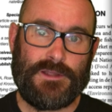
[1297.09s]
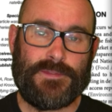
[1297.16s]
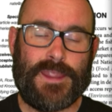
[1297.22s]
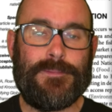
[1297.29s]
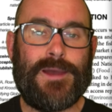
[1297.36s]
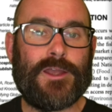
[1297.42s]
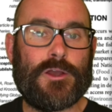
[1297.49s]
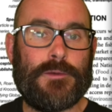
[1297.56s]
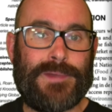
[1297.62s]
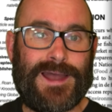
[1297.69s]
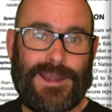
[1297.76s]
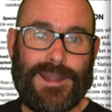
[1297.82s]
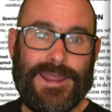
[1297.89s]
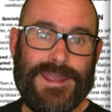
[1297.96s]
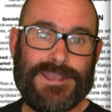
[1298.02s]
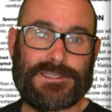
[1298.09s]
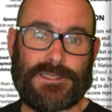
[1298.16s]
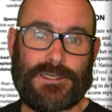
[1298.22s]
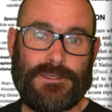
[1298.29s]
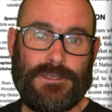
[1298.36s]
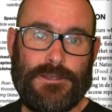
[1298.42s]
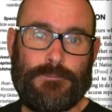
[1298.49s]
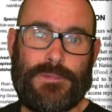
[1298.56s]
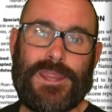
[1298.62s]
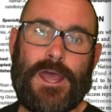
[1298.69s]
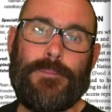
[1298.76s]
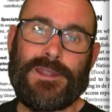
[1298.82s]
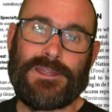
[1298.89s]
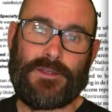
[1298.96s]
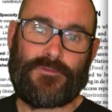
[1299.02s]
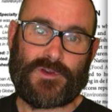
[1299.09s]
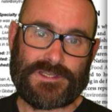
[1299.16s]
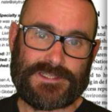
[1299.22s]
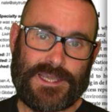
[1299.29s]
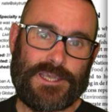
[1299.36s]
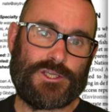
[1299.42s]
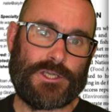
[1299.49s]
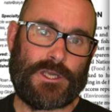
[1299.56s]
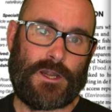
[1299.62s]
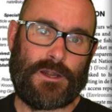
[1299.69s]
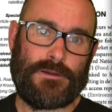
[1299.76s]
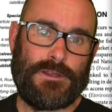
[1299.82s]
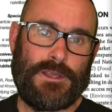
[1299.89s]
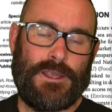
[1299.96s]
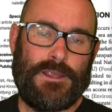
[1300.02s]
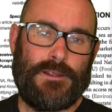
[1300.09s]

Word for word: They might come back later, but that'd be a different session.